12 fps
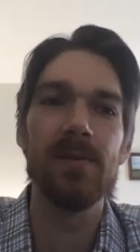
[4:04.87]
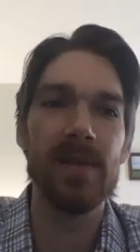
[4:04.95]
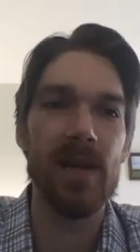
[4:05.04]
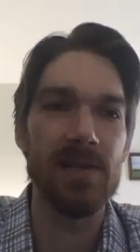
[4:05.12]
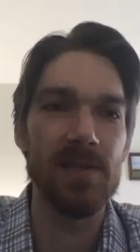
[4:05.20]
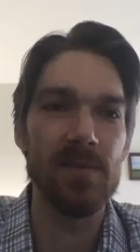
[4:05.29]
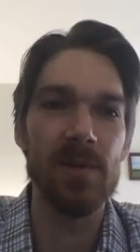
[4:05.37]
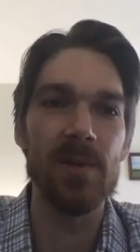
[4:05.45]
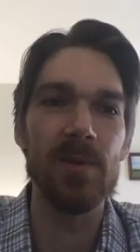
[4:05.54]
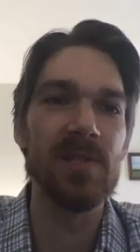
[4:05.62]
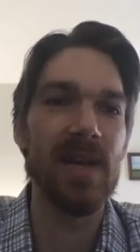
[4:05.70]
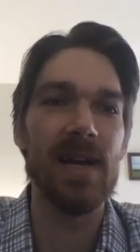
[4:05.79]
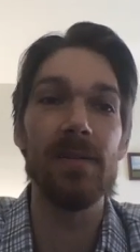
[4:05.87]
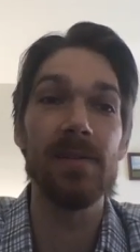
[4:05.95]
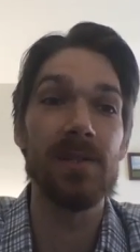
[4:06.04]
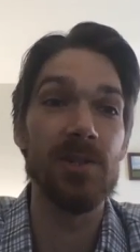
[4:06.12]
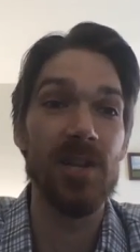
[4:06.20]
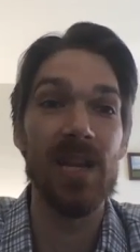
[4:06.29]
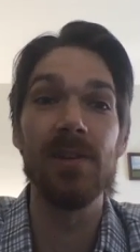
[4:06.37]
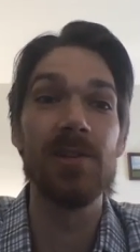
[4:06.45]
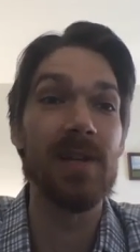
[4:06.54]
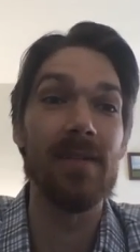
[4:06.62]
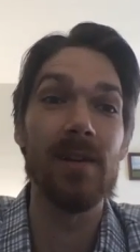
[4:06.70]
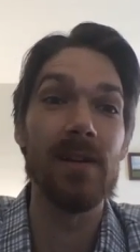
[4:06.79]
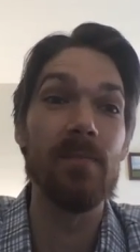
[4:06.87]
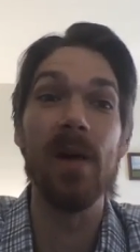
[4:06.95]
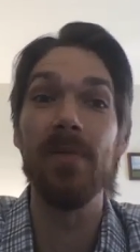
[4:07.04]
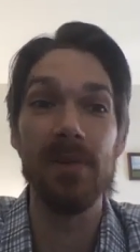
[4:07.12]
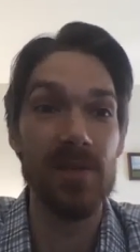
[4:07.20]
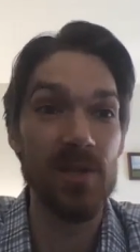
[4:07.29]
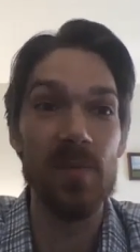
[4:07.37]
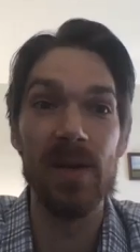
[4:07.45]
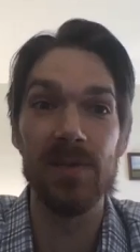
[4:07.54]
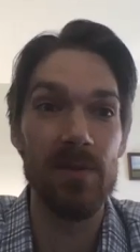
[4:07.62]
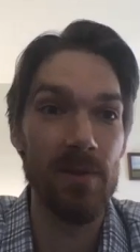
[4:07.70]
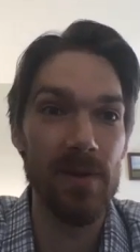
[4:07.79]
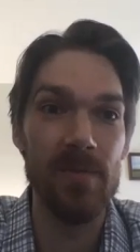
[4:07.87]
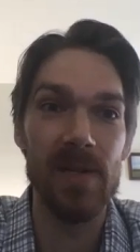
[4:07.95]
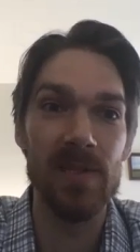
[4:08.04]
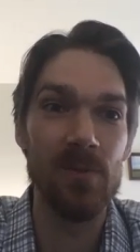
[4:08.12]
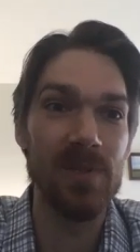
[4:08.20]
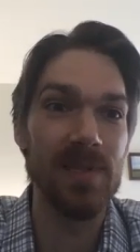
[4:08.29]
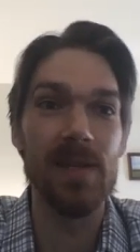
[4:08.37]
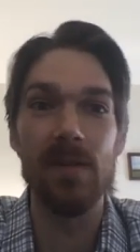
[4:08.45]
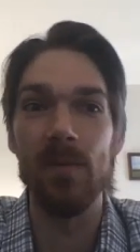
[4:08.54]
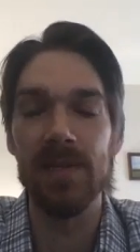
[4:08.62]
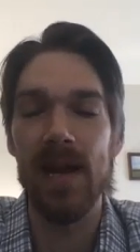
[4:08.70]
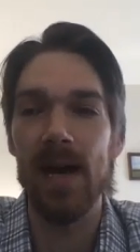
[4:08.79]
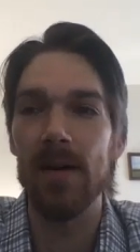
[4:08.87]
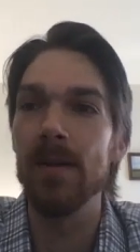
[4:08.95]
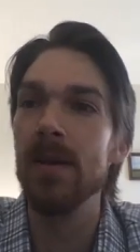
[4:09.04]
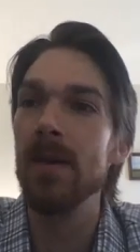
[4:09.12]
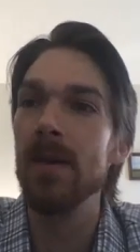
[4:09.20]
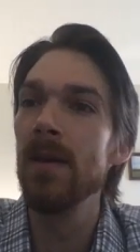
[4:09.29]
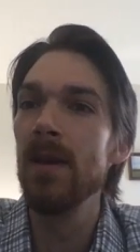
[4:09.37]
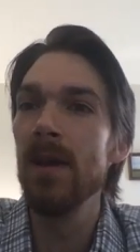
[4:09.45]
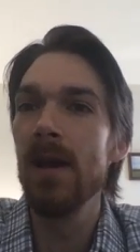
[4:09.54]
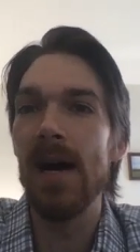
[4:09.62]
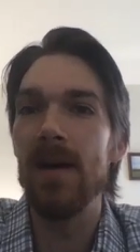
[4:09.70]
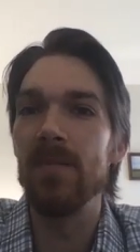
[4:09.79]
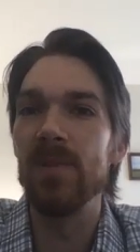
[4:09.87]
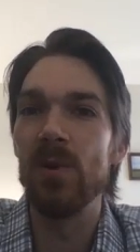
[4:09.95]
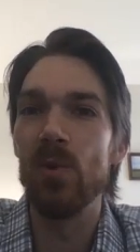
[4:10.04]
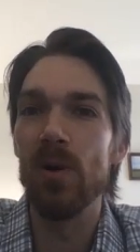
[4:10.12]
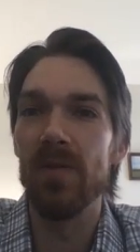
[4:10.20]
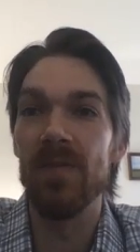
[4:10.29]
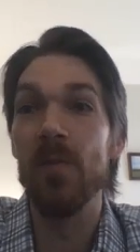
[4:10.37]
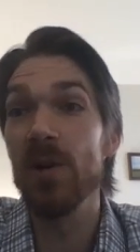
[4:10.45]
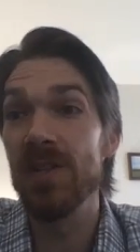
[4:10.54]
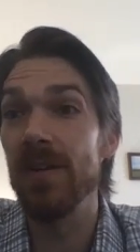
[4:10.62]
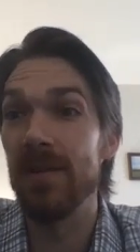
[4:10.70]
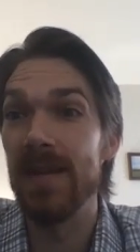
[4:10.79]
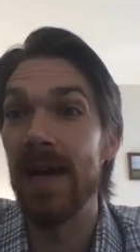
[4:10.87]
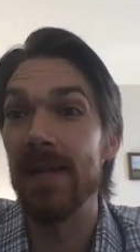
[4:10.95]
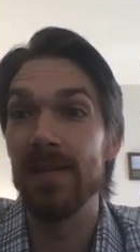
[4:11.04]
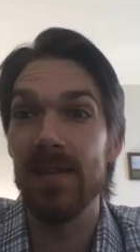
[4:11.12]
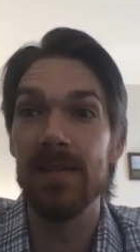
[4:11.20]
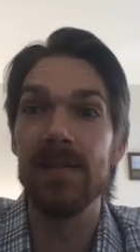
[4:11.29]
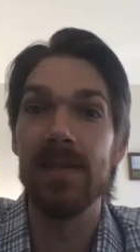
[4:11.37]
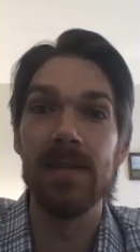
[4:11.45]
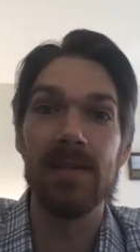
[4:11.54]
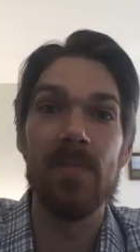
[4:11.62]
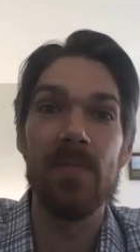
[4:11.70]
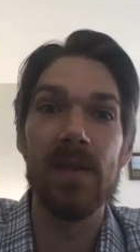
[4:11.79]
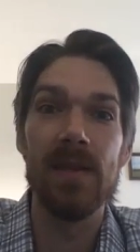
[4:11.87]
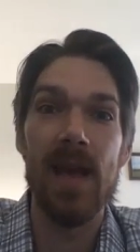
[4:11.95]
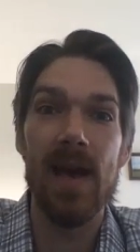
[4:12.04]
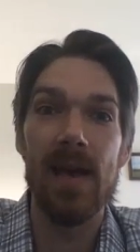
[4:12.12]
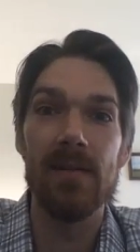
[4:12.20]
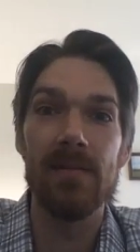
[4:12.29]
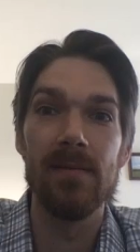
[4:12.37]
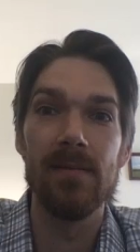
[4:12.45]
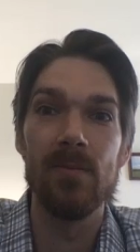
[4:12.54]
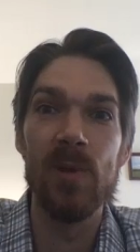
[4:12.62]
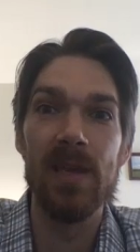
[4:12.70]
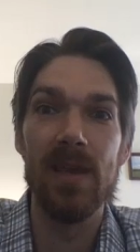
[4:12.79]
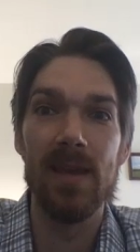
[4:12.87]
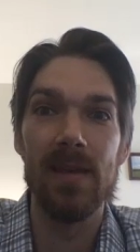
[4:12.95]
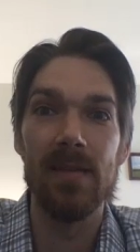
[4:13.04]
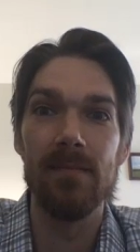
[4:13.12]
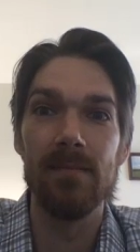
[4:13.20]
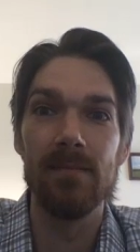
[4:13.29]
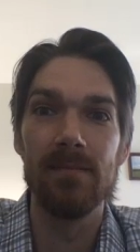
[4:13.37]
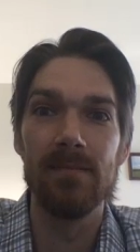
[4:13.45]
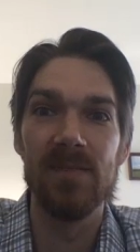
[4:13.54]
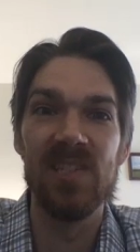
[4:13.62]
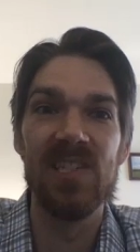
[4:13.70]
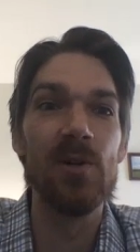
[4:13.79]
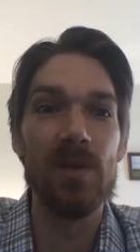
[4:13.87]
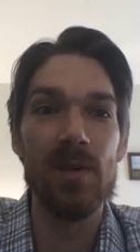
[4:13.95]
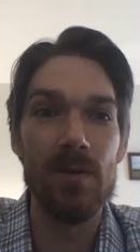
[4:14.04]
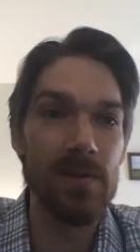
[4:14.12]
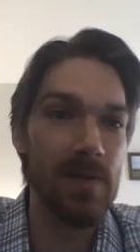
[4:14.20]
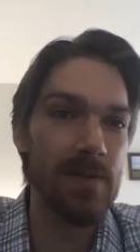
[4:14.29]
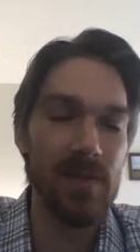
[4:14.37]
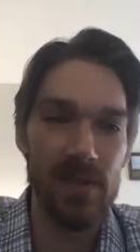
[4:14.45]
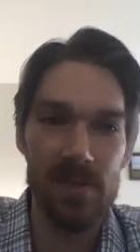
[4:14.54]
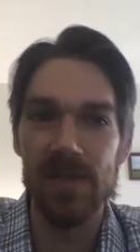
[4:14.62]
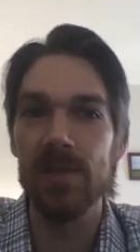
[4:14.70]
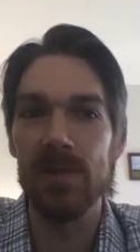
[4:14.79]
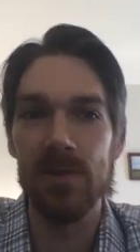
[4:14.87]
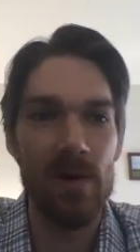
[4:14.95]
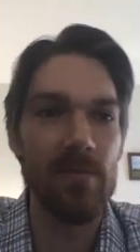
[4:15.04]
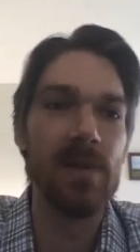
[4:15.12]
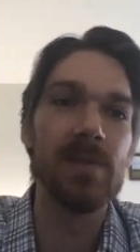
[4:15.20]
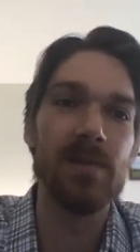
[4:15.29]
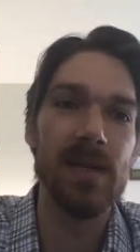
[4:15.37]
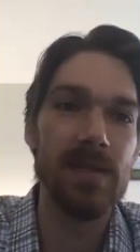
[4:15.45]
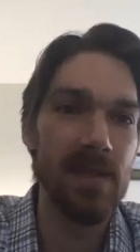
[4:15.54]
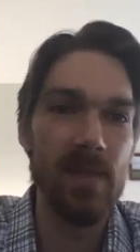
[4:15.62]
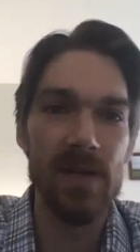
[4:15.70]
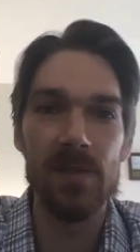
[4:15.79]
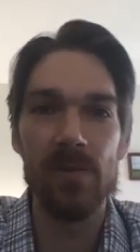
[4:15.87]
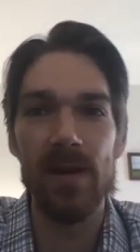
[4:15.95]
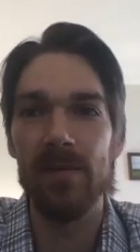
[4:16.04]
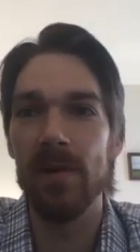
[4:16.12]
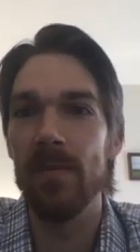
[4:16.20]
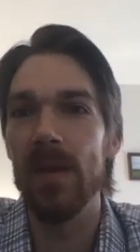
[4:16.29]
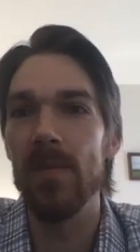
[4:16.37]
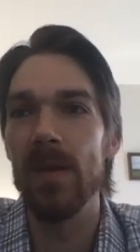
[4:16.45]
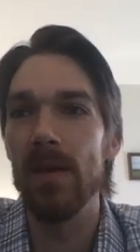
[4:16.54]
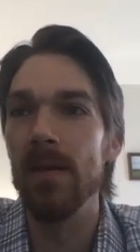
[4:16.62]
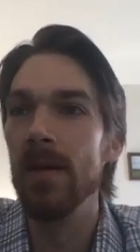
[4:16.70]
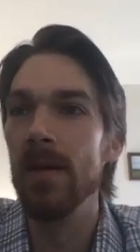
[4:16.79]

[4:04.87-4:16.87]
We have a customer whose style isn't changing every month or 2 months or 3 months, what's in and what's out. So we're fortunate in that sense that it's something that we can still use in 6 months or 12 months or 18 months, whatever it may be.